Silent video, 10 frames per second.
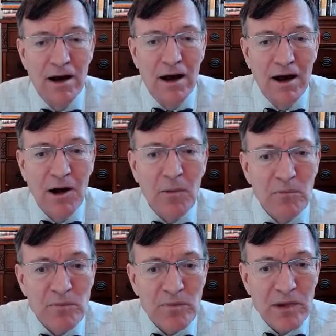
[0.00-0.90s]

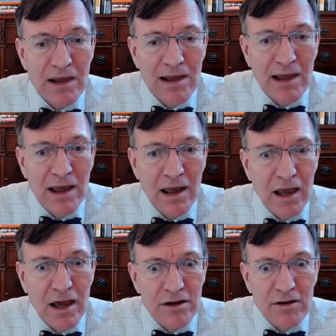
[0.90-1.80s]

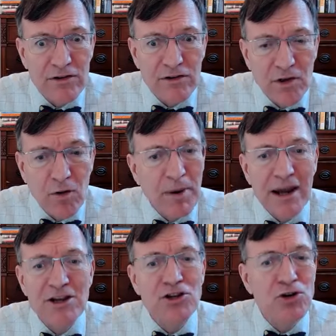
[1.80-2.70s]
And so they're
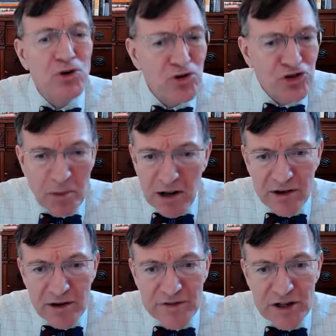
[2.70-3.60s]
paying huge
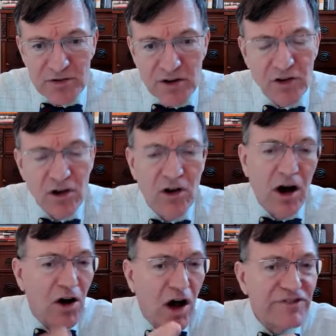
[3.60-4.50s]
amounts of interest
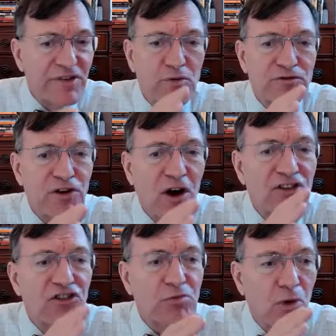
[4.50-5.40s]
on often very
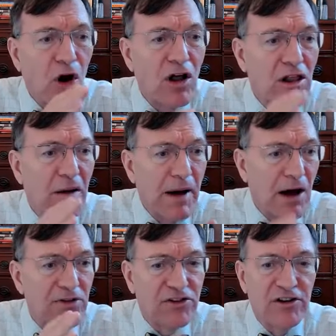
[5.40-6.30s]
small
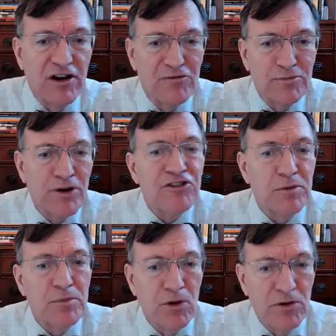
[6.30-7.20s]
amounts of
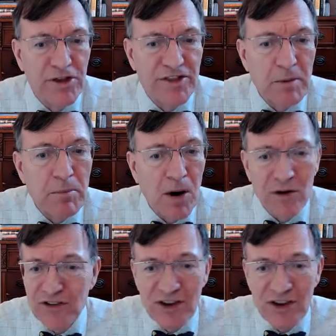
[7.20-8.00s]
principal that they borrowed.